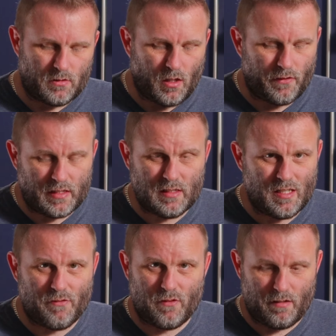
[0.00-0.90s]
So this is
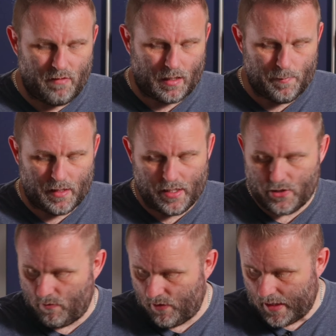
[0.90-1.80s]
definitely a
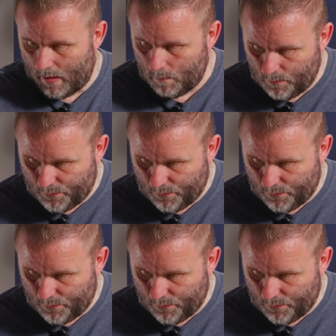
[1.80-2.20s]
recommendation for that.